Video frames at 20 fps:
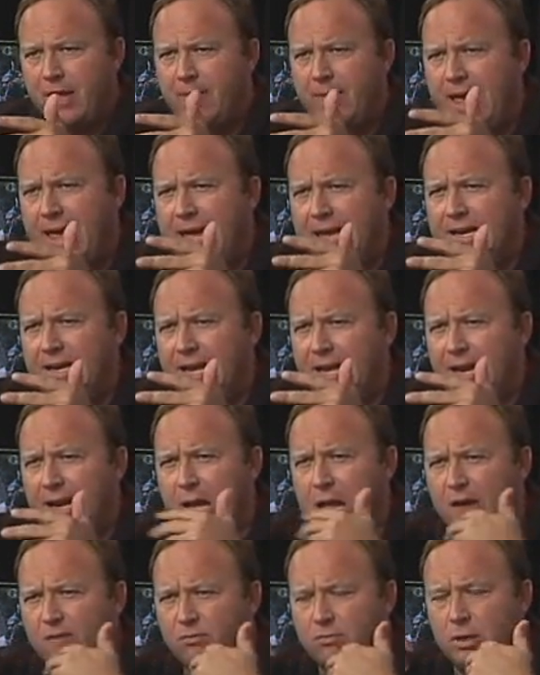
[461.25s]
and they had to
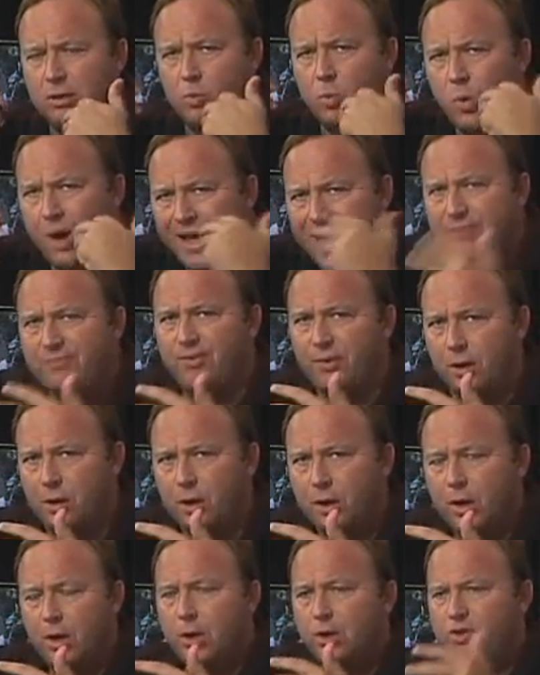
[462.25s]
get a government
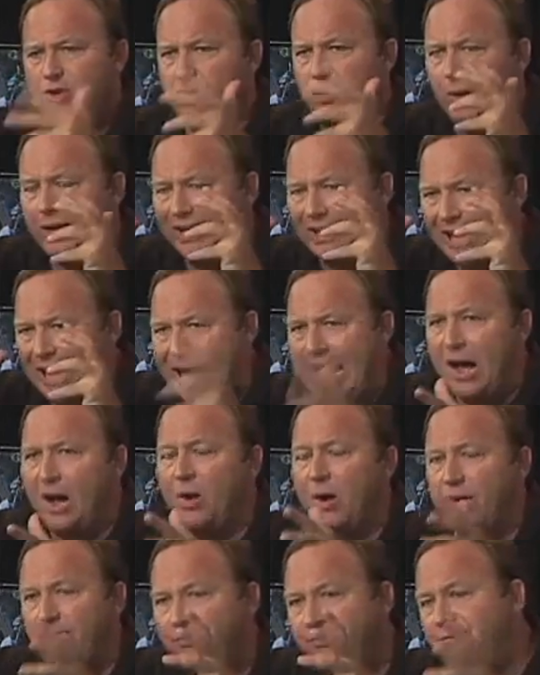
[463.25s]
waiver to
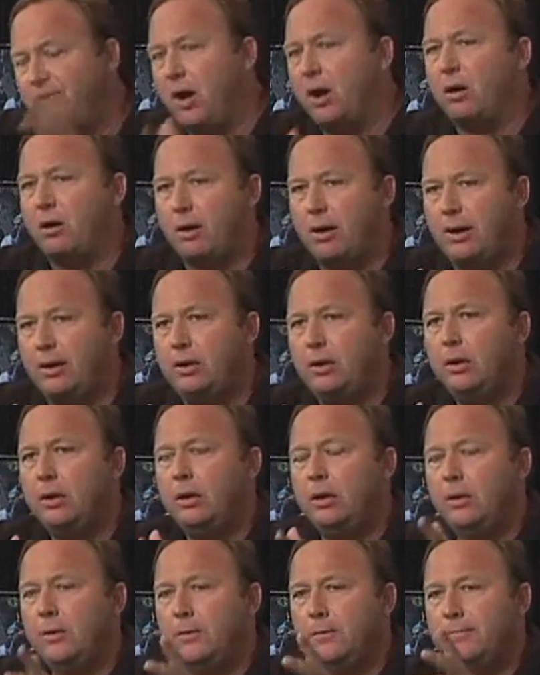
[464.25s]
allow a foreign